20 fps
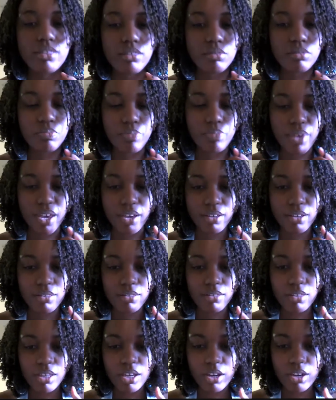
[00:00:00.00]

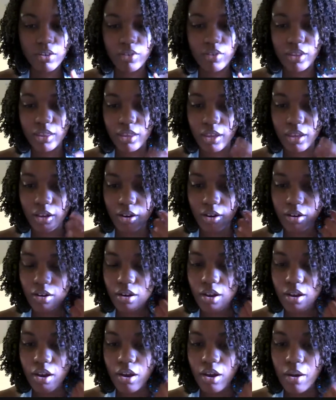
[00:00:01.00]
specks here and there,